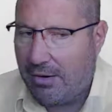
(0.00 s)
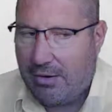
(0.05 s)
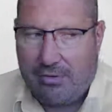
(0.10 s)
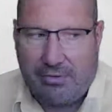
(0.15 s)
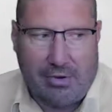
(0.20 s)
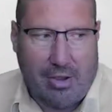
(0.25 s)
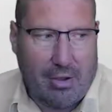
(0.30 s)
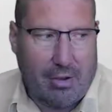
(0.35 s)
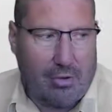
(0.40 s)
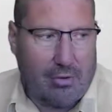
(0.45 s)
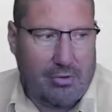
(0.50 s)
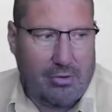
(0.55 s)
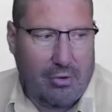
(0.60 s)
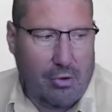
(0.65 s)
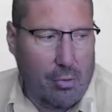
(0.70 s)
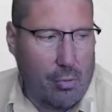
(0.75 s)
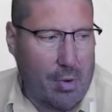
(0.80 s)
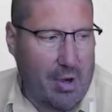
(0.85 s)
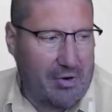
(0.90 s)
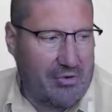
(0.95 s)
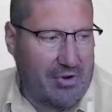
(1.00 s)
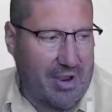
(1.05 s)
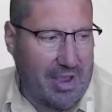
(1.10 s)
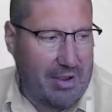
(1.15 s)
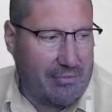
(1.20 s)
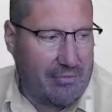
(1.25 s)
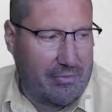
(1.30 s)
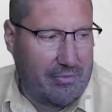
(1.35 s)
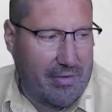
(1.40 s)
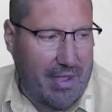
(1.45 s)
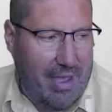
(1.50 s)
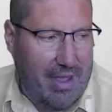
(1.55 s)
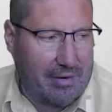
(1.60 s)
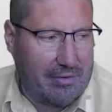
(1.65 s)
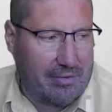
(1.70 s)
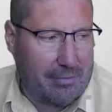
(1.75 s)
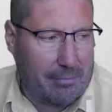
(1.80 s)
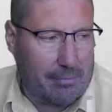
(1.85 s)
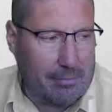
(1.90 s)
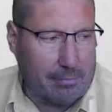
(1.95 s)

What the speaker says: so do watch out for that.